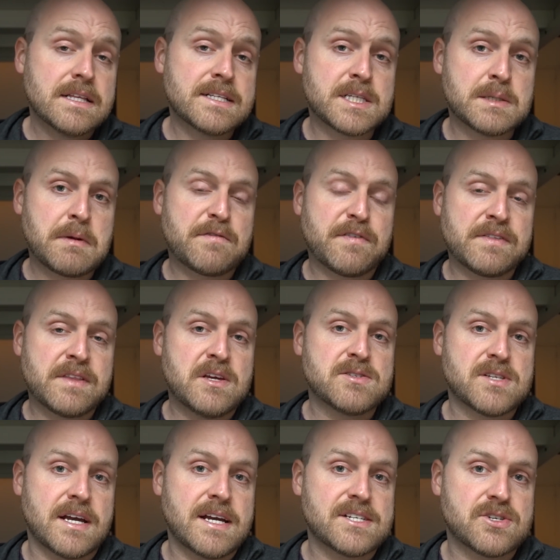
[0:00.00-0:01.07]
Lindsey, my friend that you
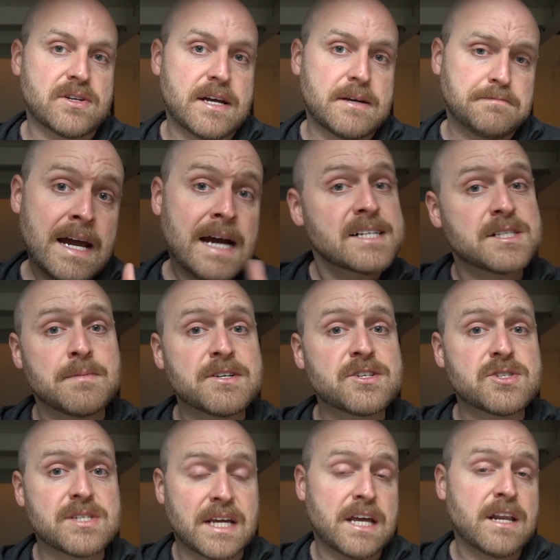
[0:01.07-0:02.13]
saw yesterday, has some
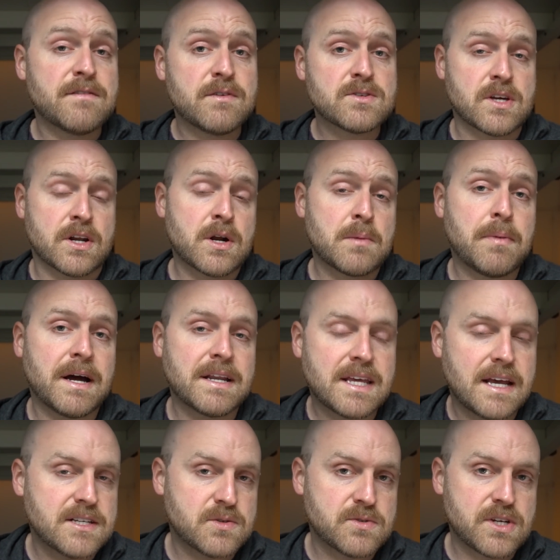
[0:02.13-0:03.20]
interesting interviews on her
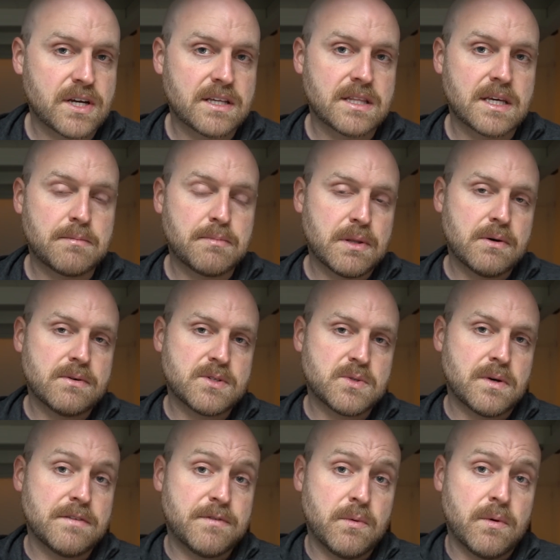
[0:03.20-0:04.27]
podcast, which I can link below as
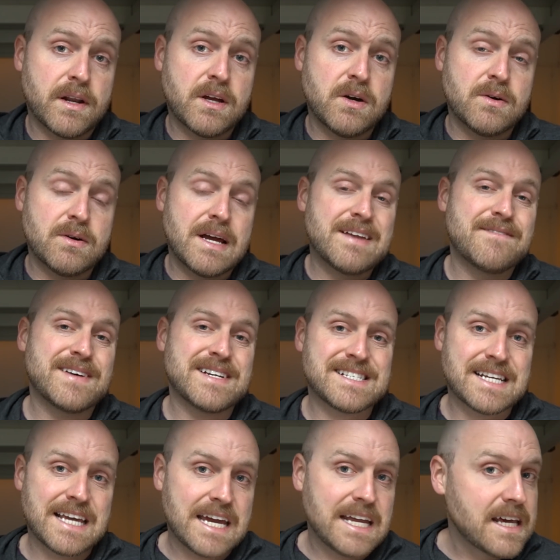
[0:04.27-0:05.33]
well if you want to go
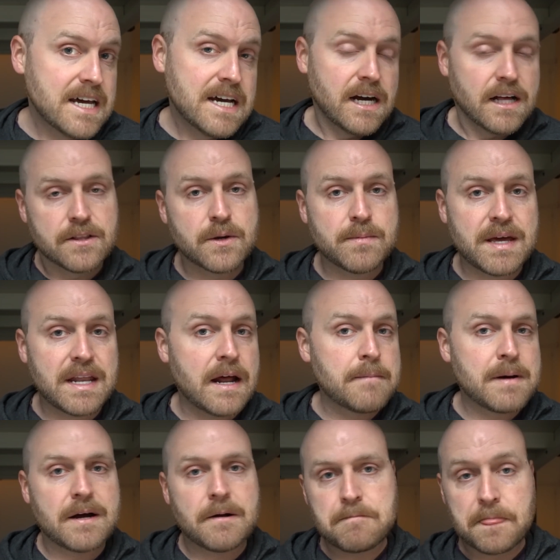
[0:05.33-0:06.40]
investigate a little bit
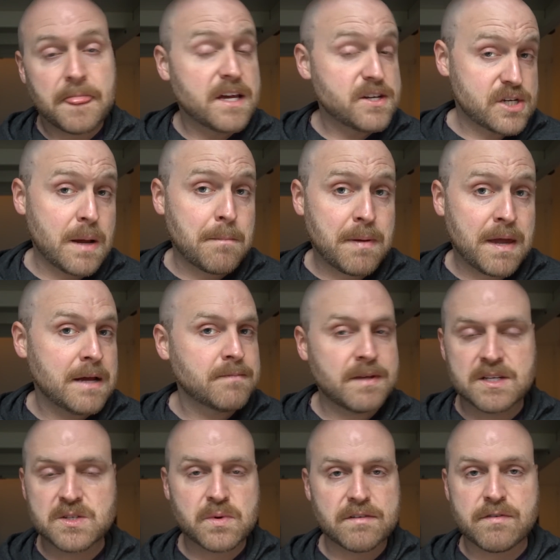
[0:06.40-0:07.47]
about Champagne
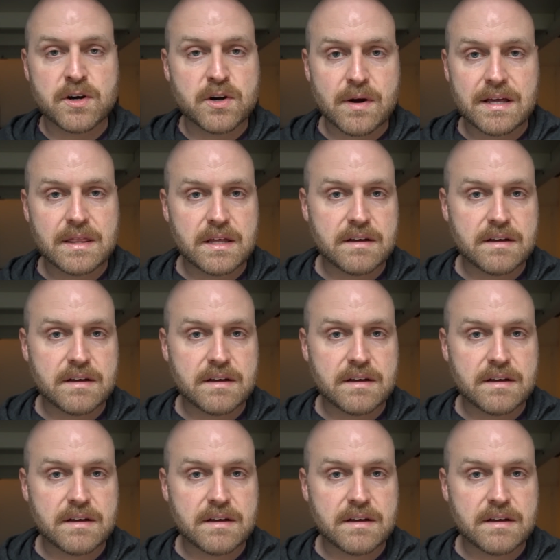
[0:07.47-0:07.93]
is one of her great